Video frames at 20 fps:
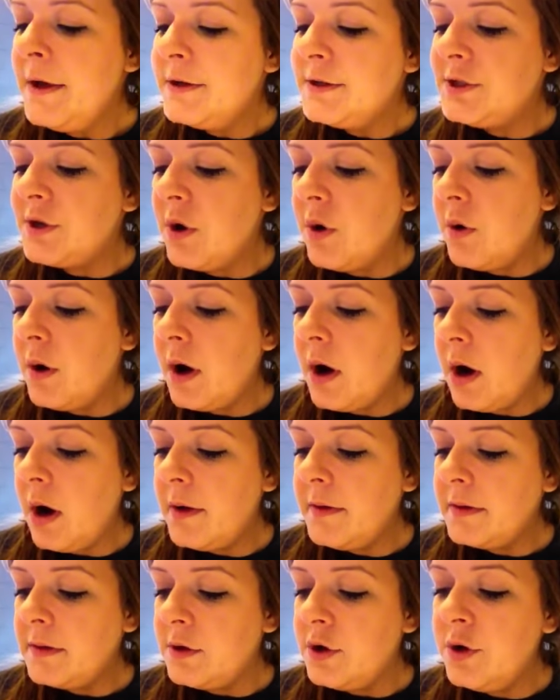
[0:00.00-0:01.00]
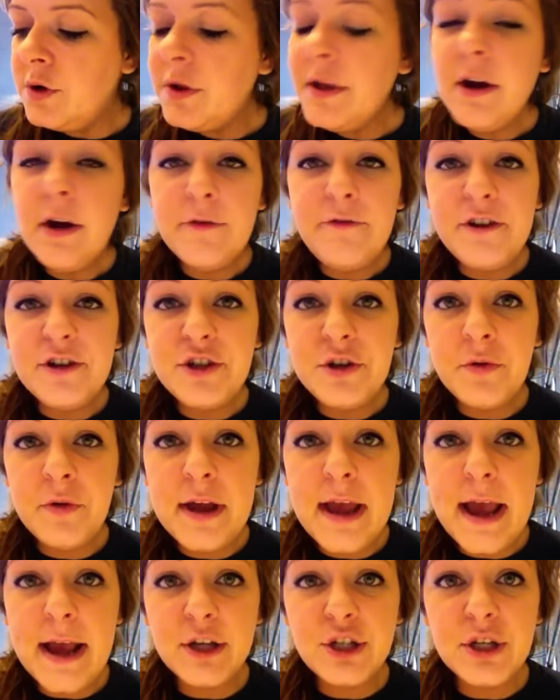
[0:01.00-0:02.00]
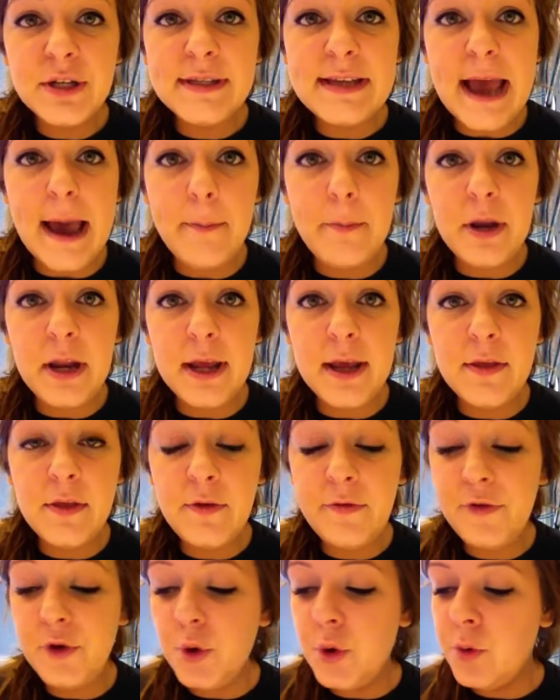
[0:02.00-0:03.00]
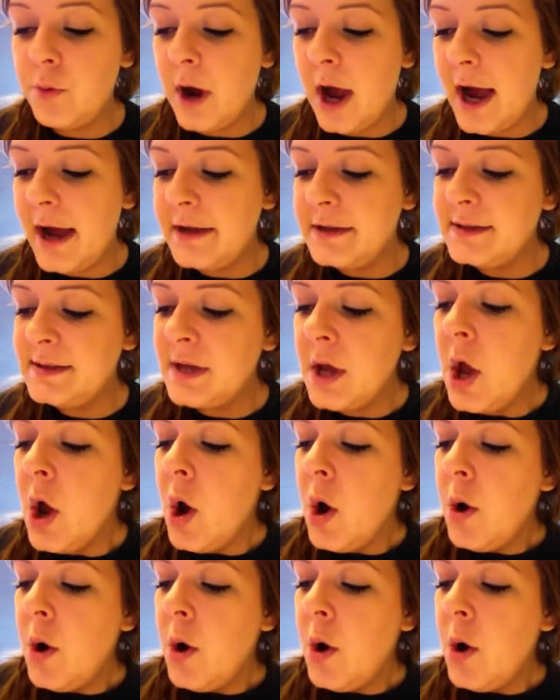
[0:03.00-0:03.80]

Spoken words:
So nuclear fission reactions happening in the fuel rods,